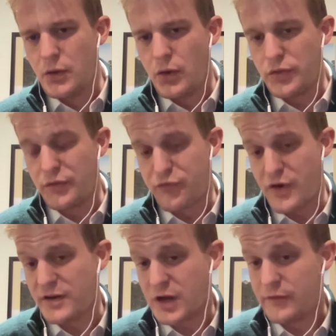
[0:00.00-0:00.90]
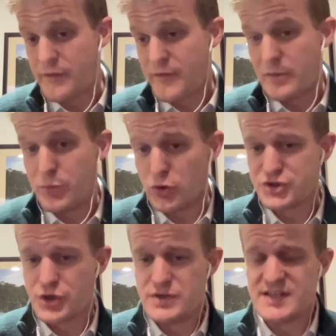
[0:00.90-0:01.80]
The front cover of our book
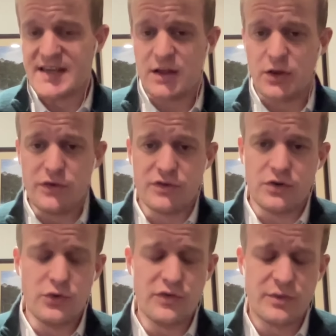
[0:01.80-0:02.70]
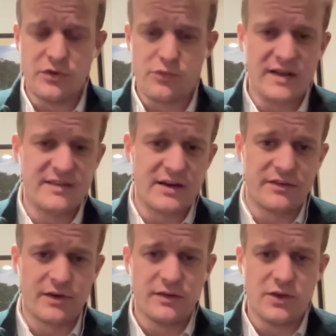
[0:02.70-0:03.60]
shows a gallows and a noose that was erected
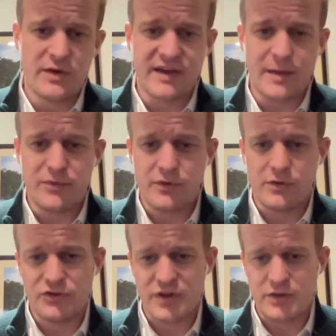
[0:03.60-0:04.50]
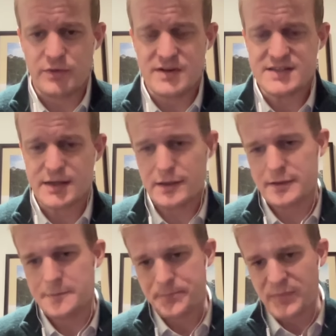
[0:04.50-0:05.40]
outside the US Capitol on January 6th.
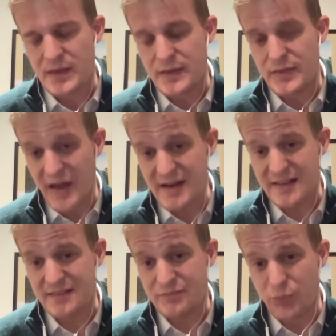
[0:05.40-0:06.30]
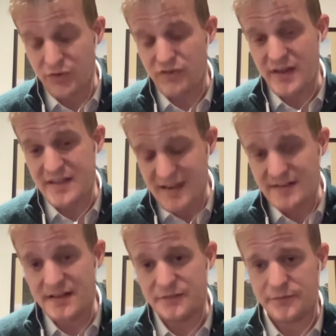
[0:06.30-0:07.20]
That was
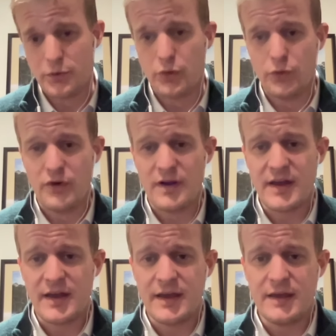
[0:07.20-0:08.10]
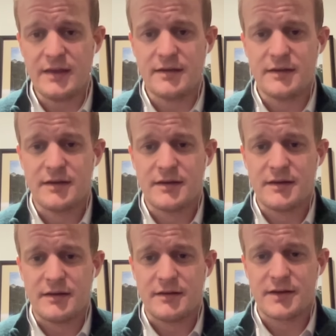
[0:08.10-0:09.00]
intended for a
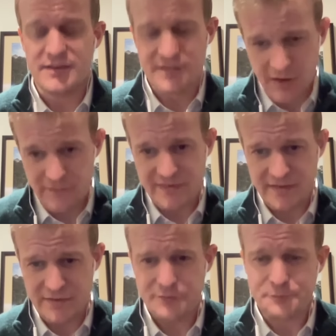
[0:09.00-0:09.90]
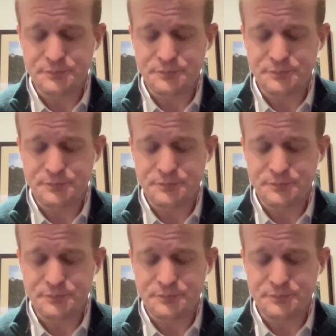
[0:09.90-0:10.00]
conservative,